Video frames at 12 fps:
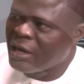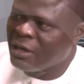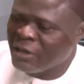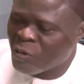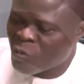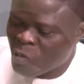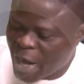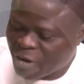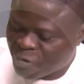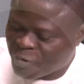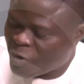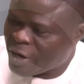The way
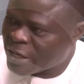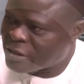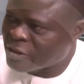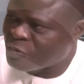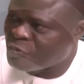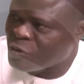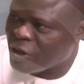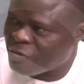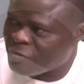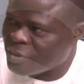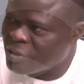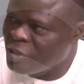the Forex is
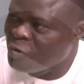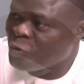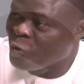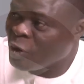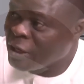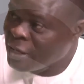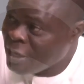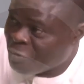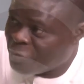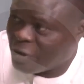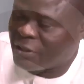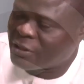behaving, if you
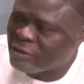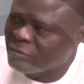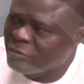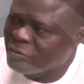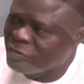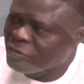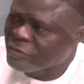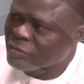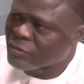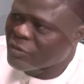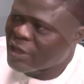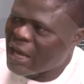leave it,
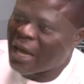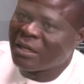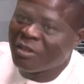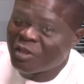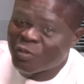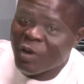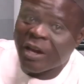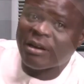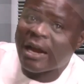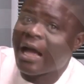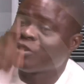and this will rise